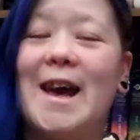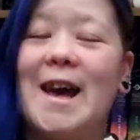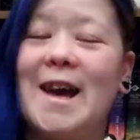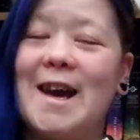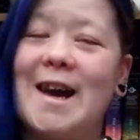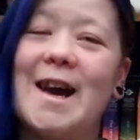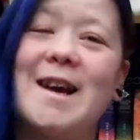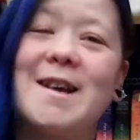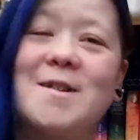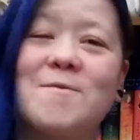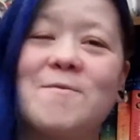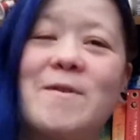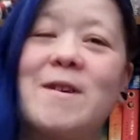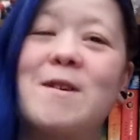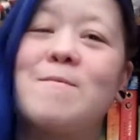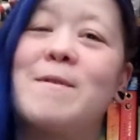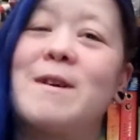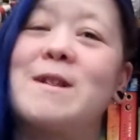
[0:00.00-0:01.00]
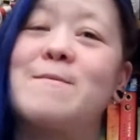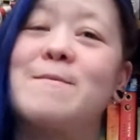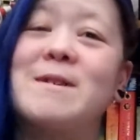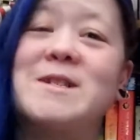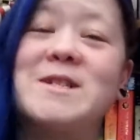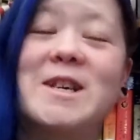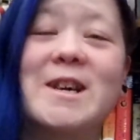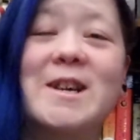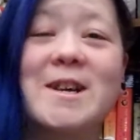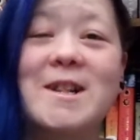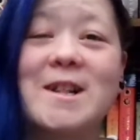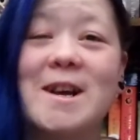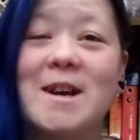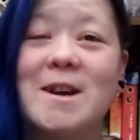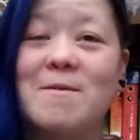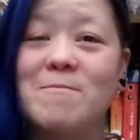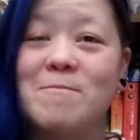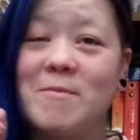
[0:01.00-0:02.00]
Hey guys, and welcome back to my channel.
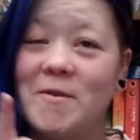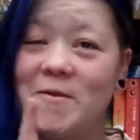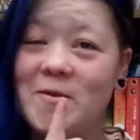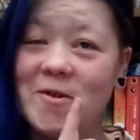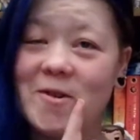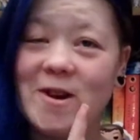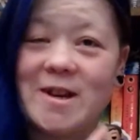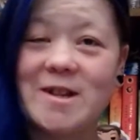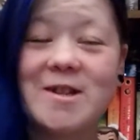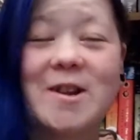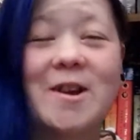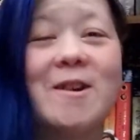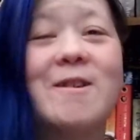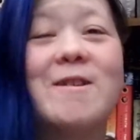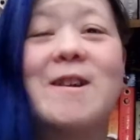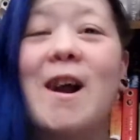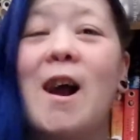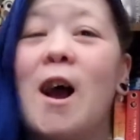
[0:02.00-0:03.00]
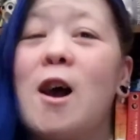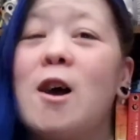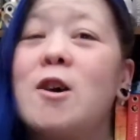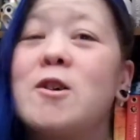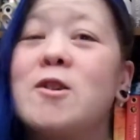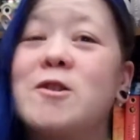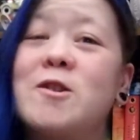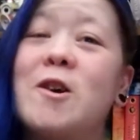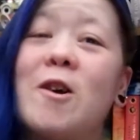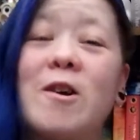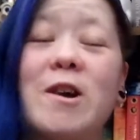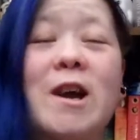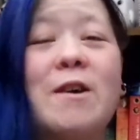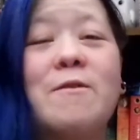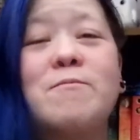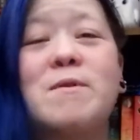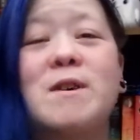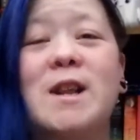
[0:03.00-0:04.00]
And before I start, sorry
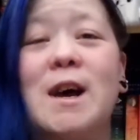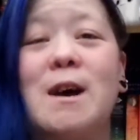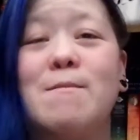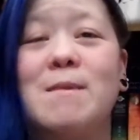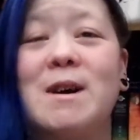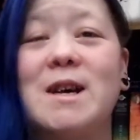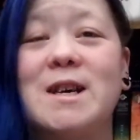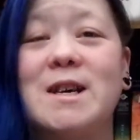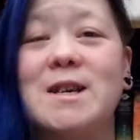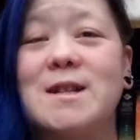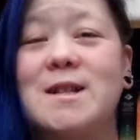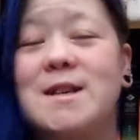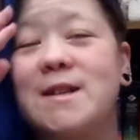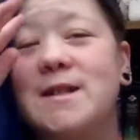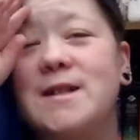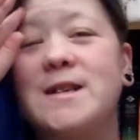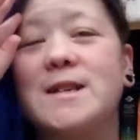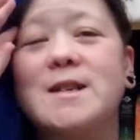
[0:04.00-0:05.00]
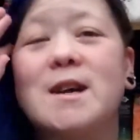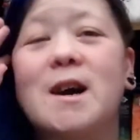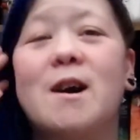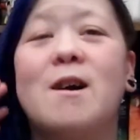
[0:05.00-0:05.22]
I've been MIA lately.